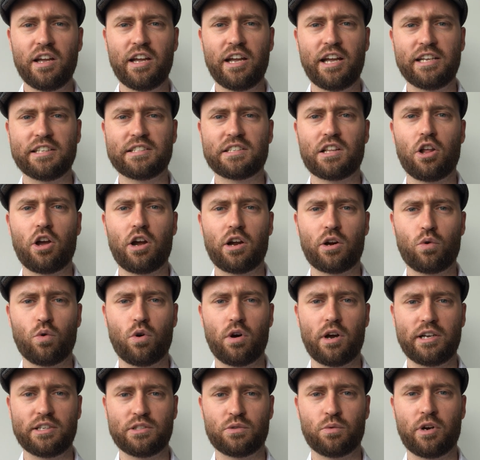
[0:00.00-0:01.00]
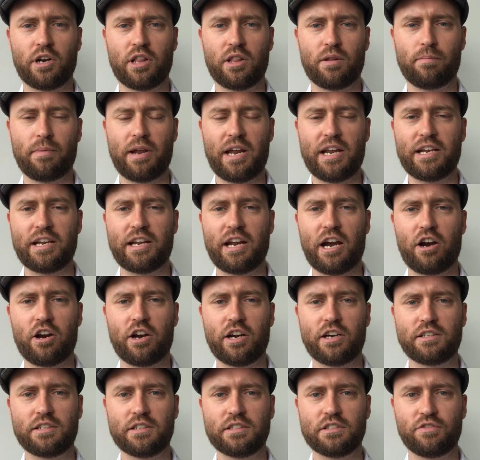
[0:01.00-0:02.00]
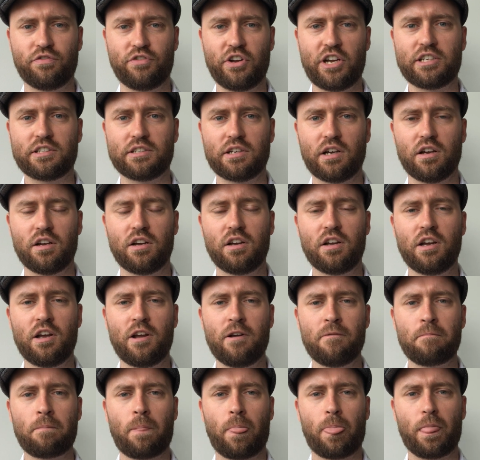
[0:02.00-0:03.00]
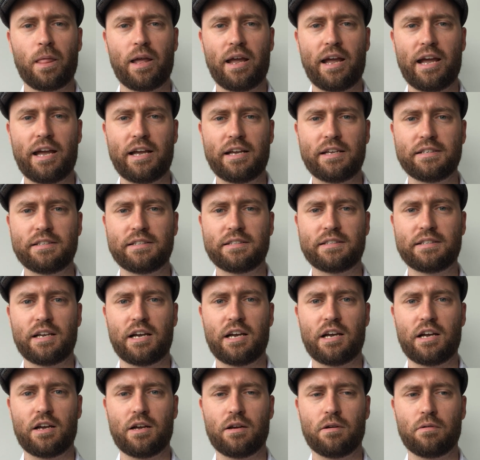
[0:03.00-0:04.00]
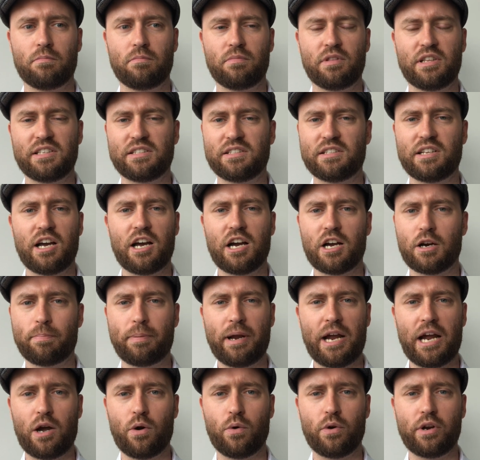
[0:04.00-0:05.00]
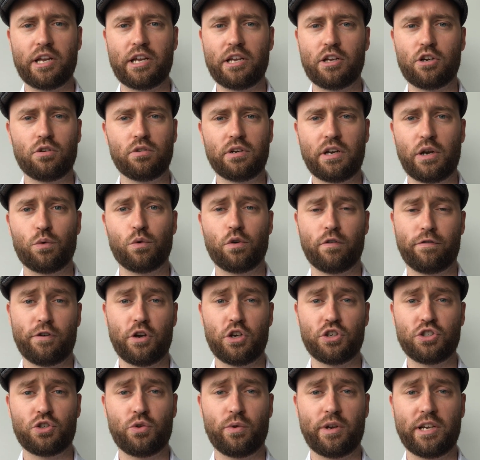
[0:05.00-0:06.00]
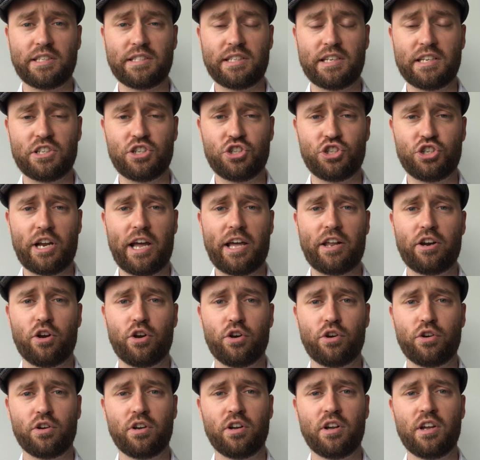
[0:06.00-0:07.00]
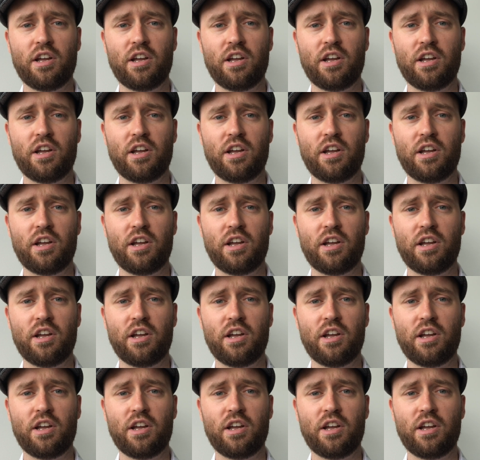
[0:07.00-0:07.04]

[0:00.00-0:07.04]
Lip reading: It's likewise one of the main characters, Victor, has this dark power he refers to as his shadow.